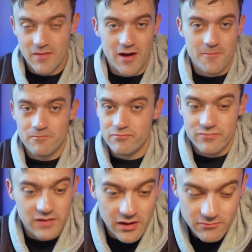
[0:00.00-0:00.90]
Um,
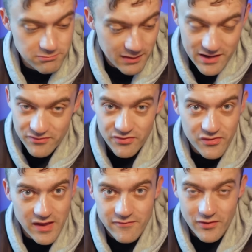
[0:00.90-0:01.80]
you know, players can
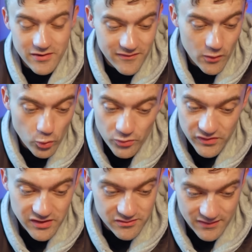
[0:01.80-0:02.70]
stay fully fit all
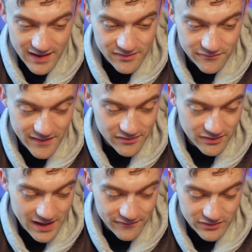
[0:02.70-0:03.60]
season. That is a factor
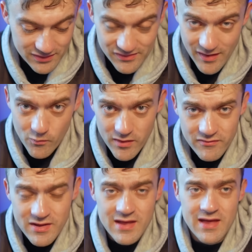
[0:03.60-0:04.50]
that you have to contend with.